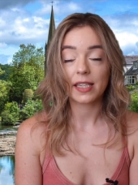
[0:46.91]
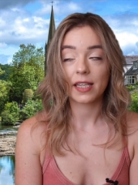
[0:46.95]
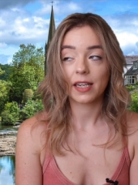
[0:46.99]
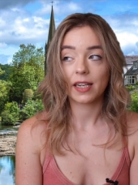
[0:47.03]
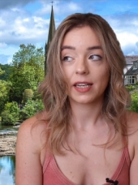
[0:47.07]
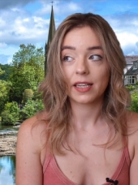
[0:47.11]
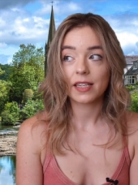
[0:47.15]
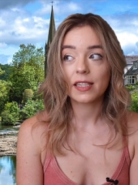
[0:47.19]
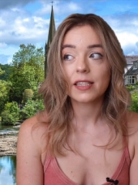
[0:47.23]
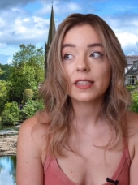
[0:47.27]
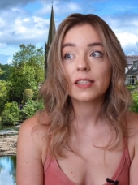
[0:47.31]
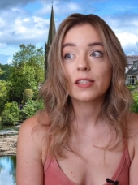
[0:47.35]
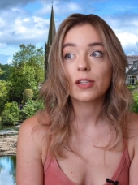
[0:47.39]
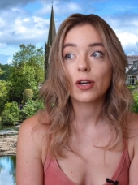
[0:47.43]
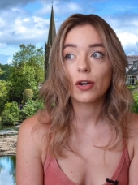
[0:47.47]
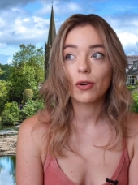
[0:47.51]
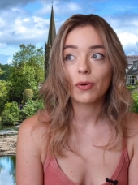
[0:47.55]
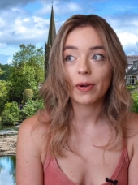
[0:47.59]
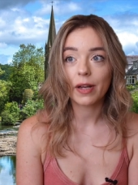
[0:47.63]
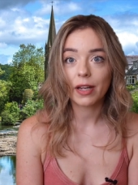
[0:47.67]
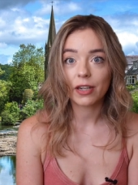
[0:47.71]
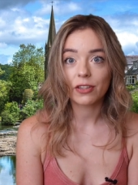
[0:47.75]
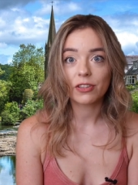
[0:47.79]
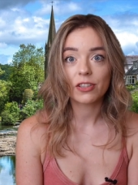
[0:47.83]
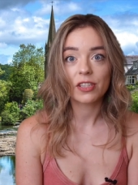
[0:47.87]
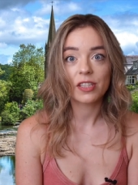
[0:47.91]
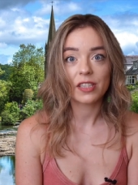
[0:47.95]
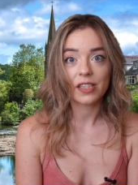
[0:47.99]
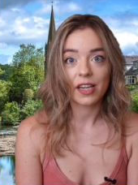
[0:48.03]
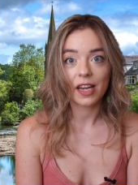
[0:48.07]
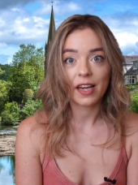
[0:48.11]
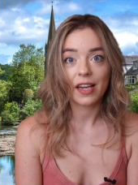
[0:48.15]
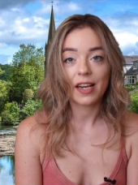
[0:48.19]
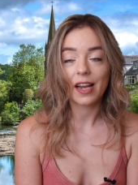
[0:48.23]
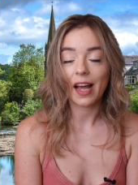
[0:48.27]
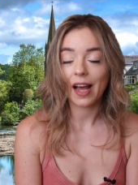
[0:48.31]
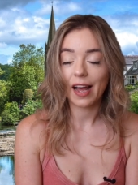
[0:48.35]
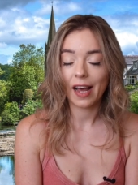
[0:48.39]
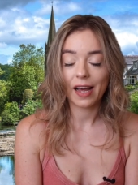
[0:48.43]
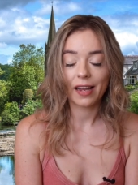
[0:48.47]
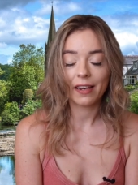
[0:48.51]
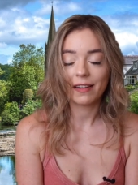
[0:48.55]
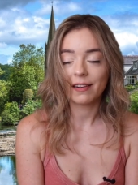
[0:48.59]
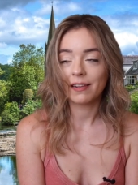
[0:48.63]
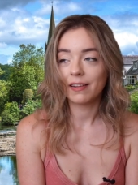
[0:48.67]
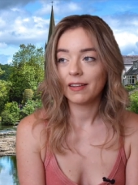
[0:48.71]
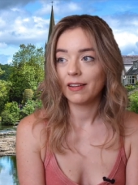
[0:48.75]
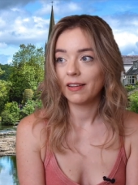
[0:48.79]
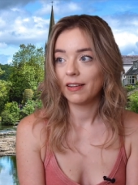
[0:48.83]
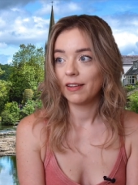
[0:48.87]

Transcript: It is so interesting and